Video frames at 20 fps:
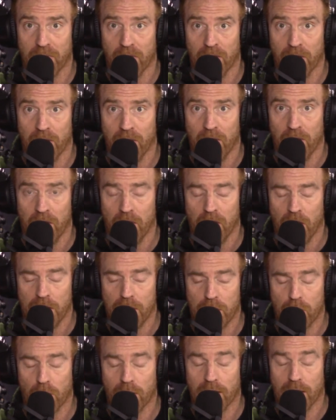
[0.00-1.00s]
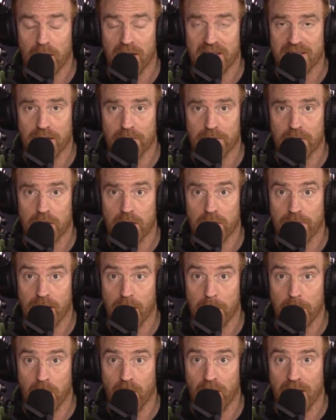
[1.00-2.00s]
And you don't allow yourself to
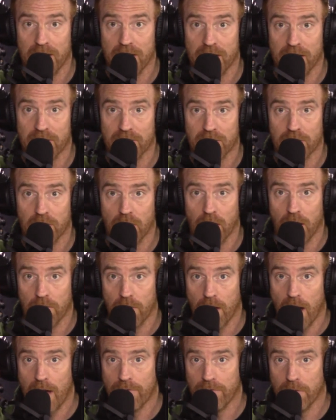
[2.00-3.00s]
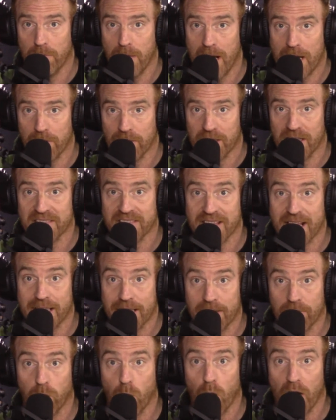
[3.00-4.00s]
develop your ideas and have a better
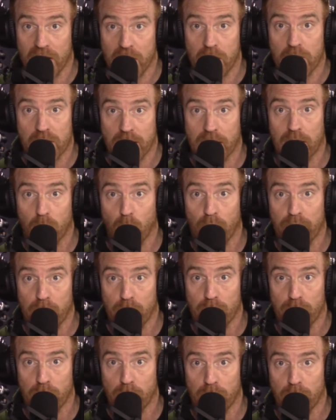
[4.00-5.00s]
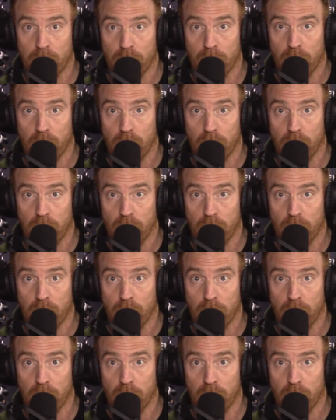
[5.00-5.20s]
understanding of why you think what you do.